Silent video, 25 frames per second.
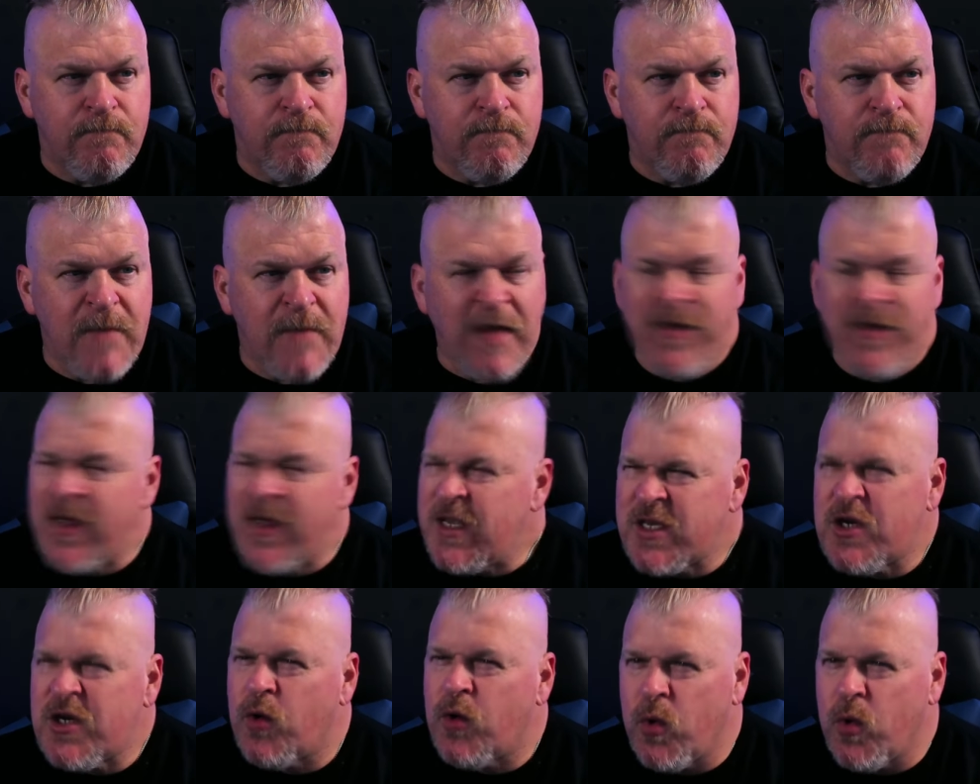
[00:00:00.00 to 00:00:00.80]
I
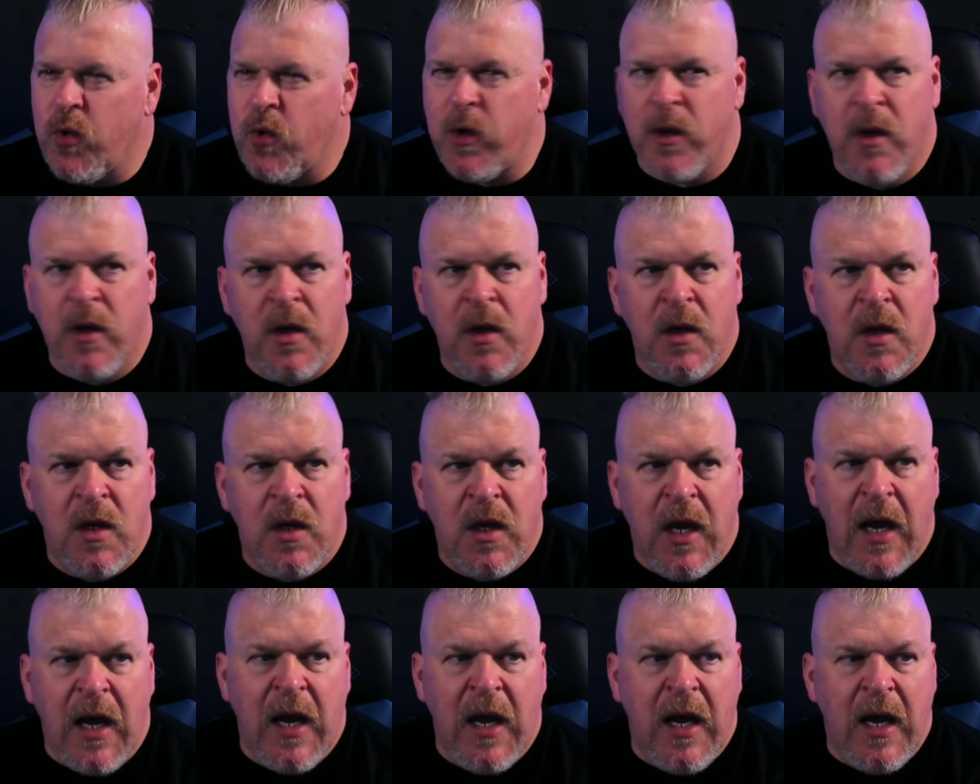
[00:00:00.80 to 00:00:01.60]
think it's Garuda.
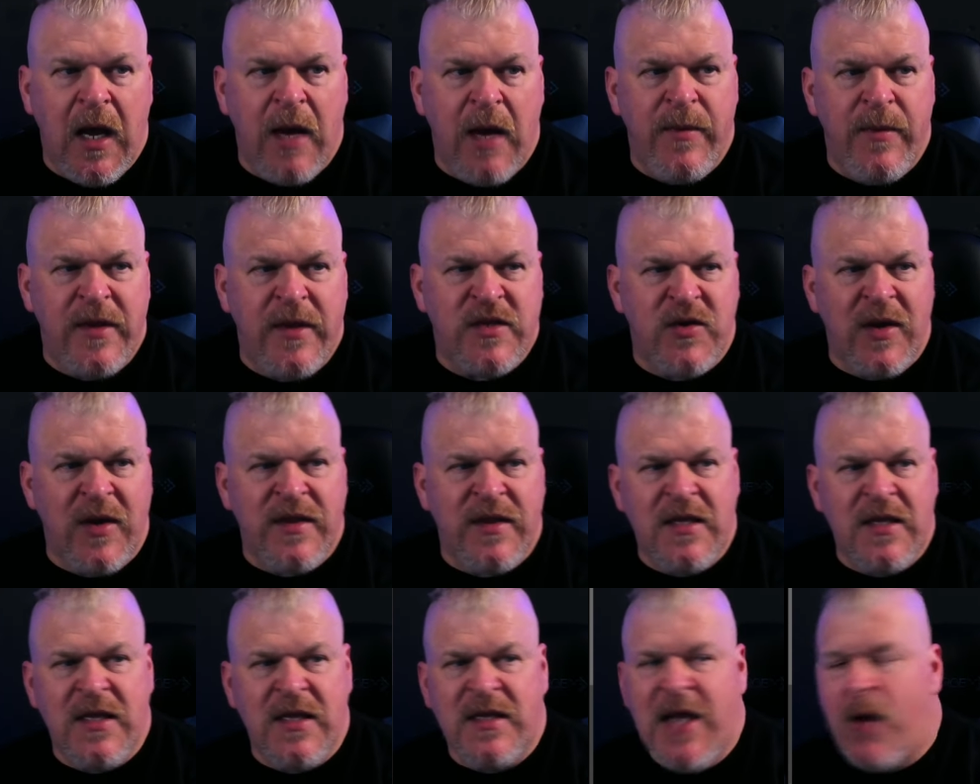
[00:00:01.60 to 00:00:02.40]
Um, so I
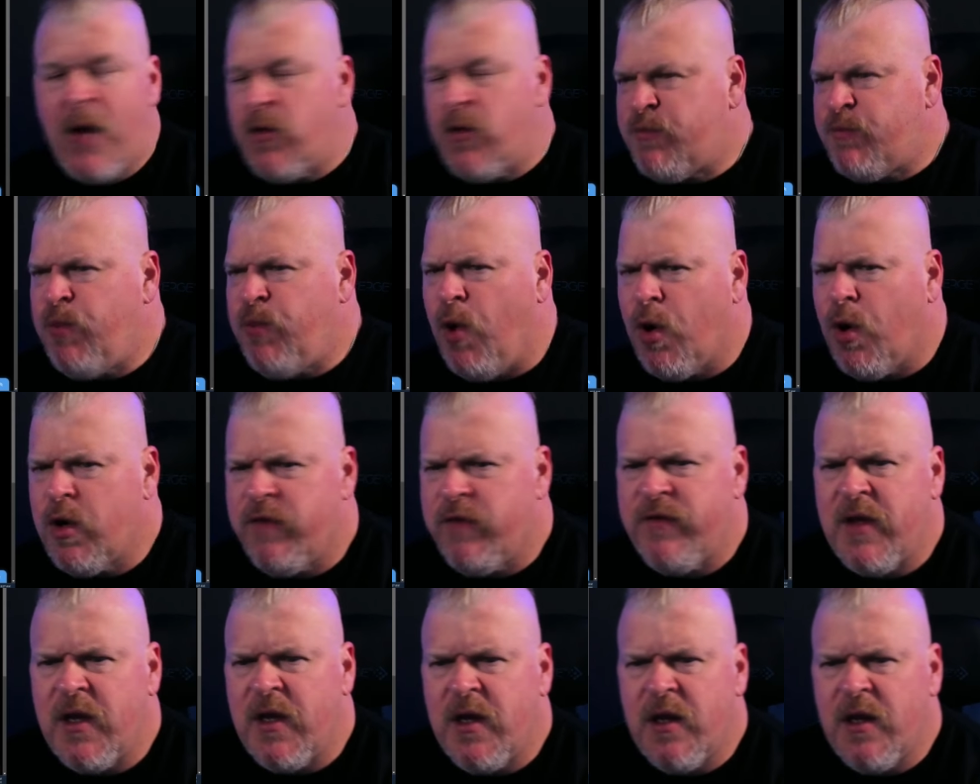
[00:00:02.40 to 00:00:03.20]
think that that was part
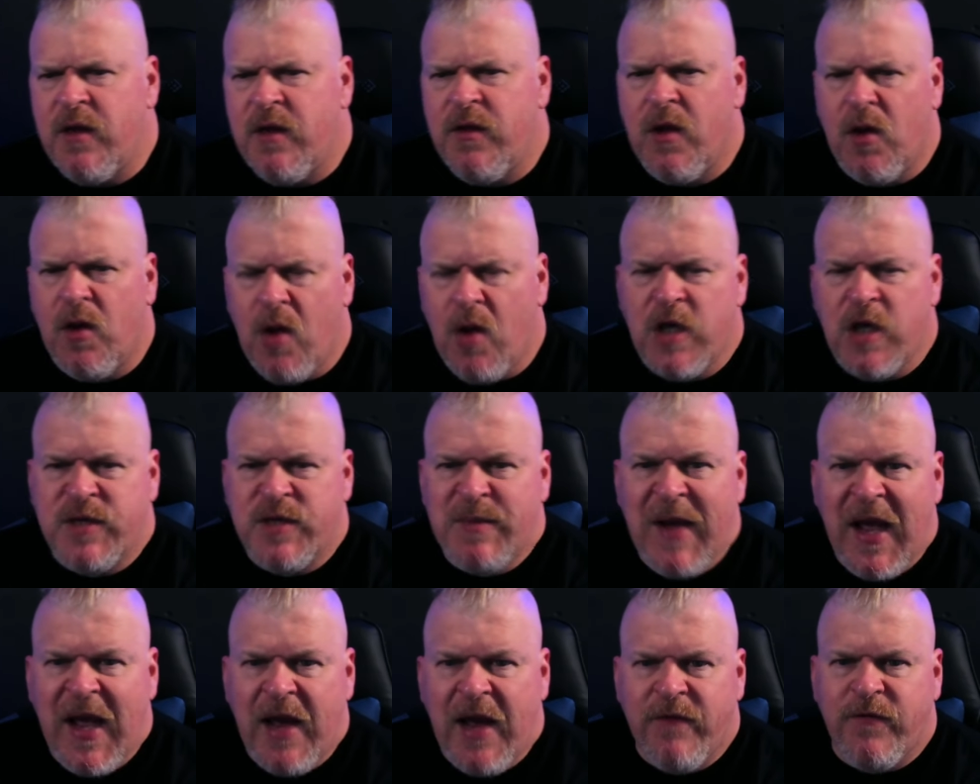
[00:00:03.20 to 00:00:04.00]
of the the
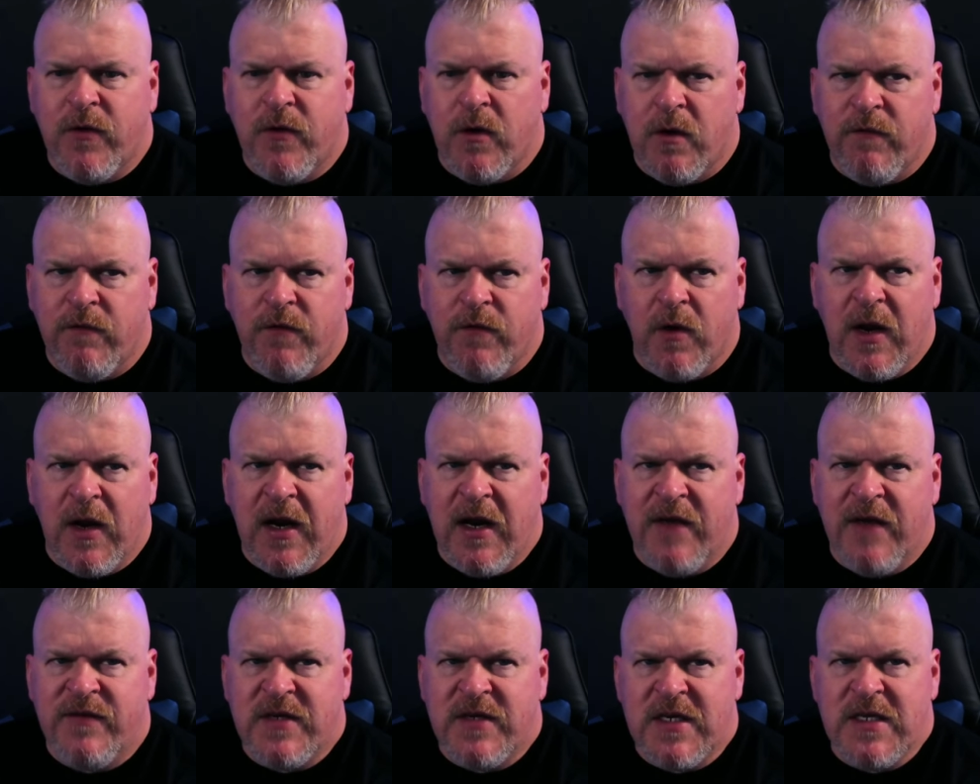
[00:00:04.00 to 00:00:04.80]
launch pad for for
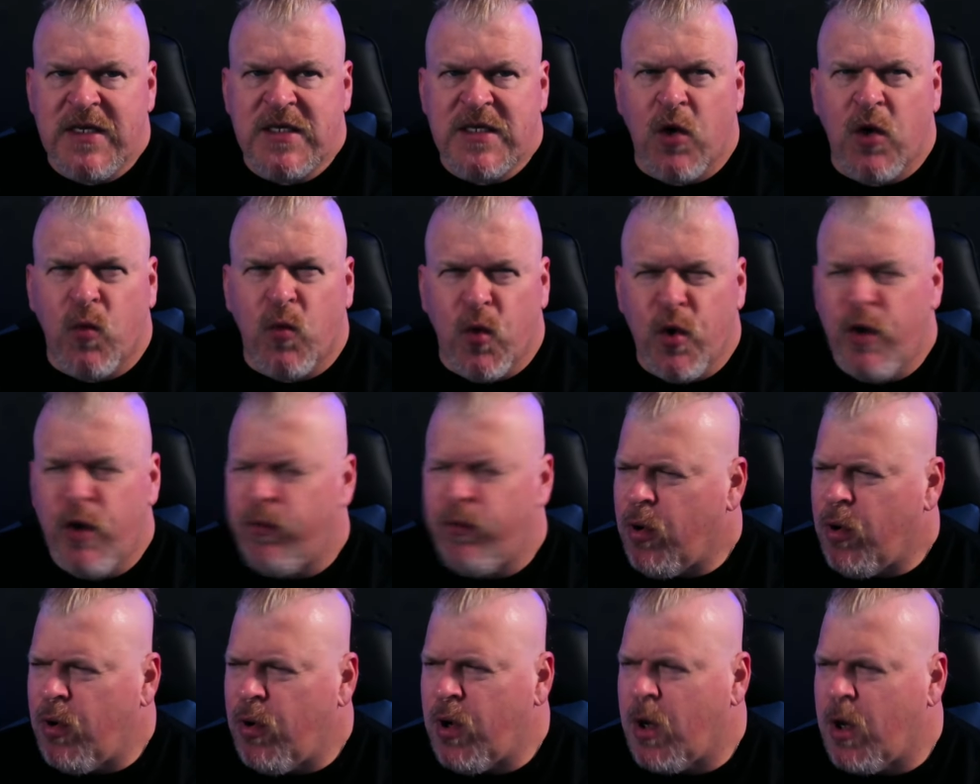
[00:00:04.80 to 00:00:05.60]
NFT's Garuda
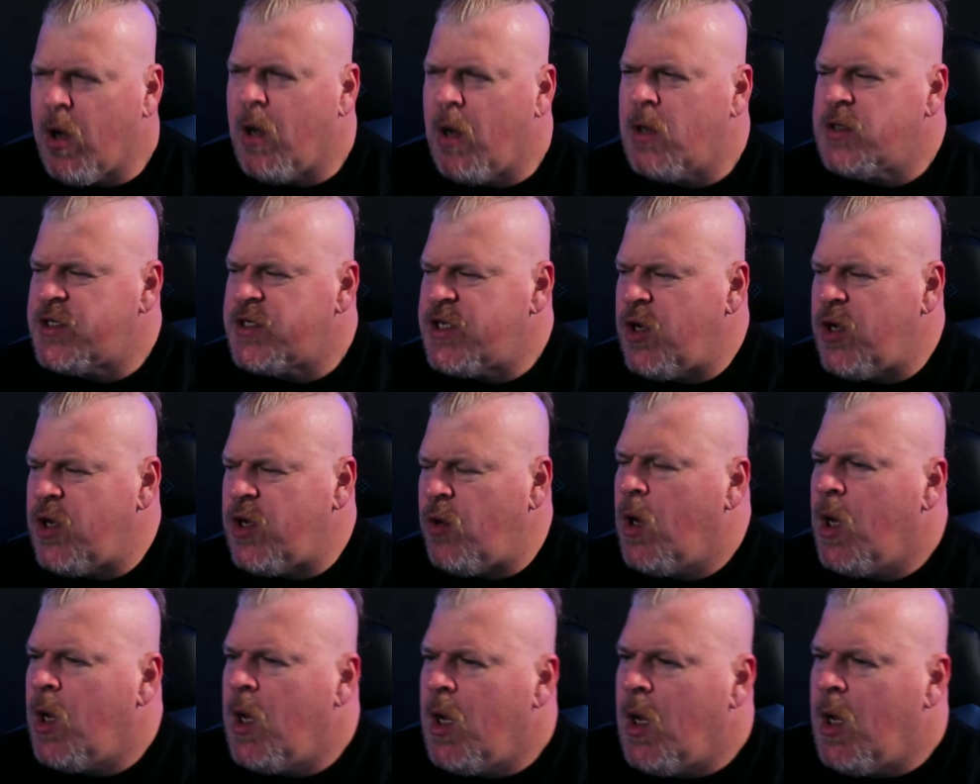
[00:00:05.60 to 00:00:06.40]
protocol.
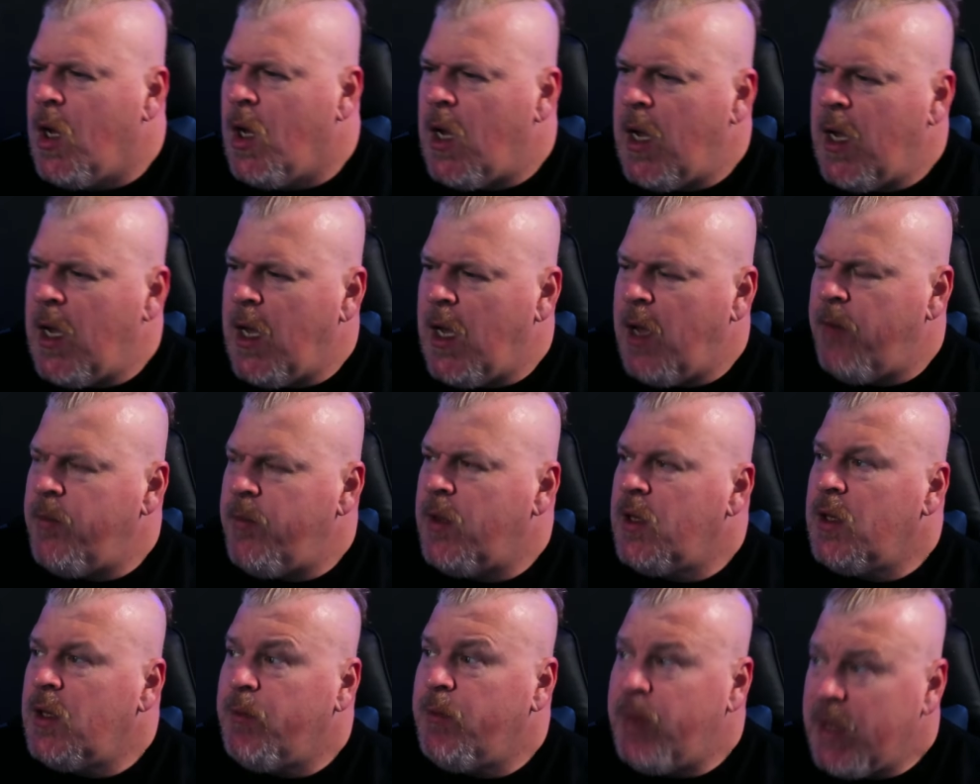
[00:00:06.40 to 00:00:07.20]
So,
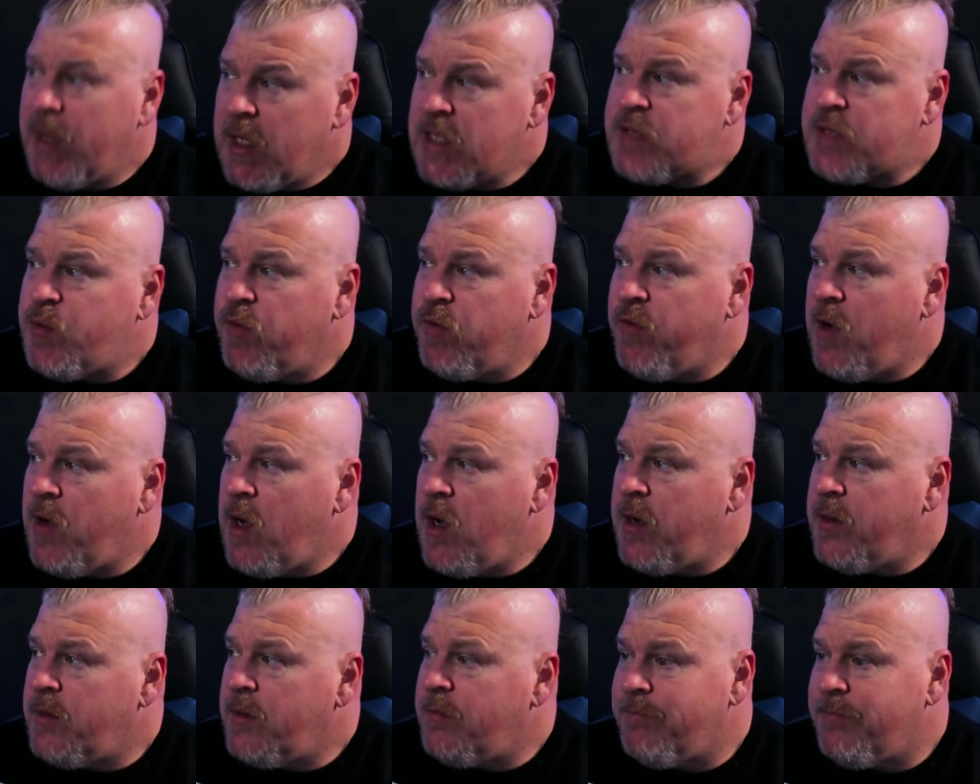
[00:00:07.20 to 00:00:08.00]
um, but let's move
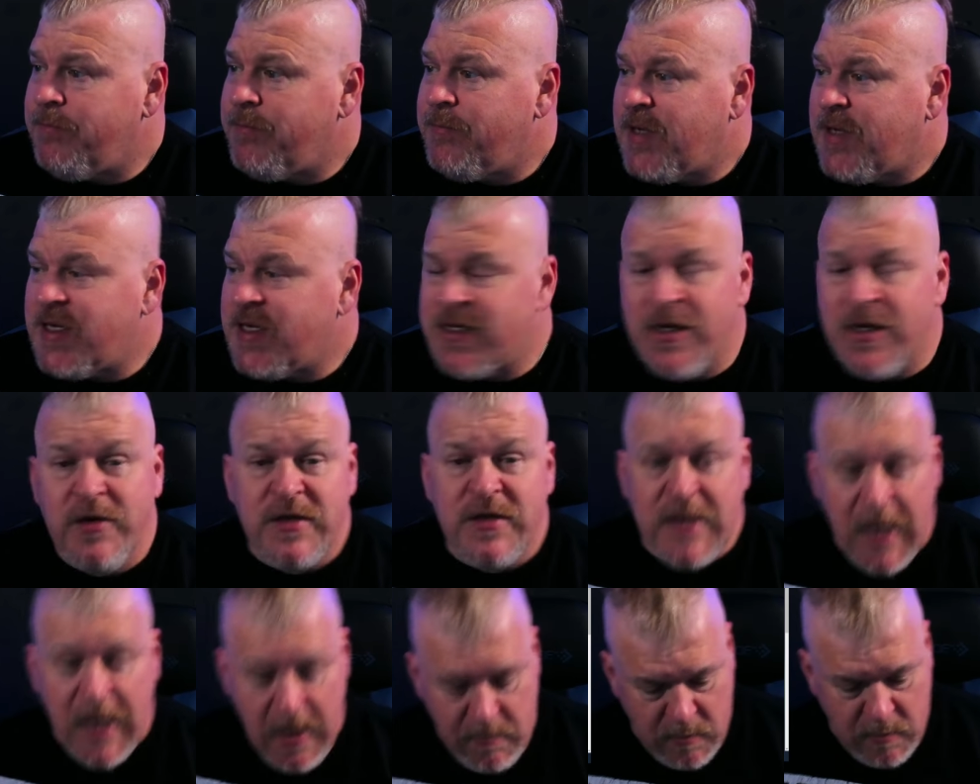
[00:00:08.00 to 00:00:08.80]
on because
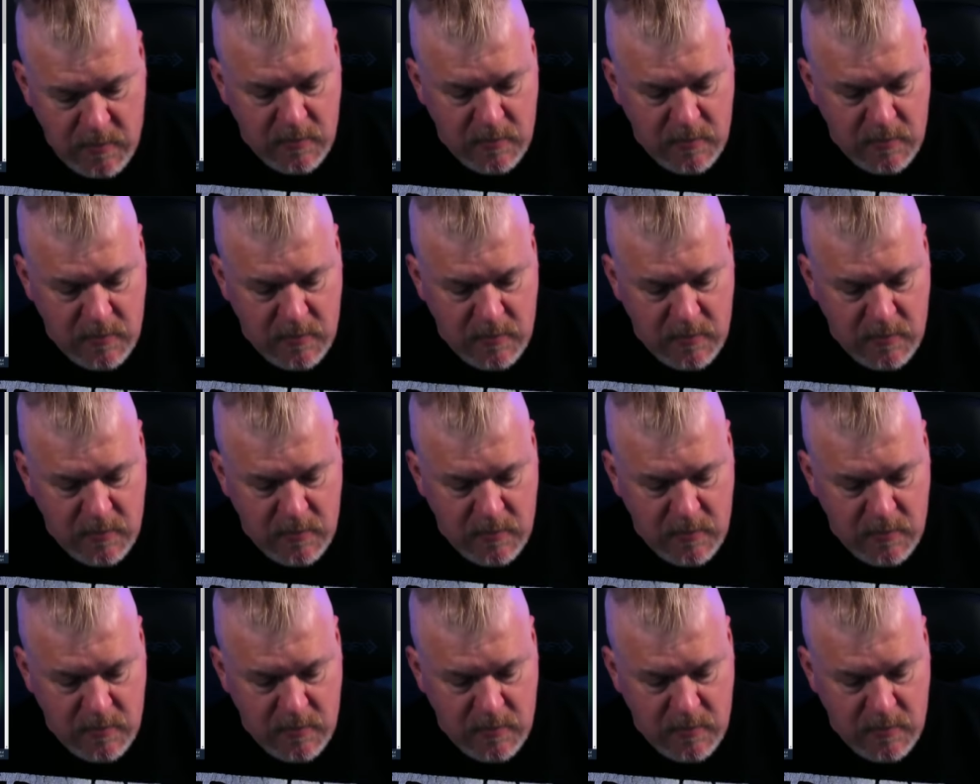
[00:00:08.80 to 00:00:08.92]
here's the game.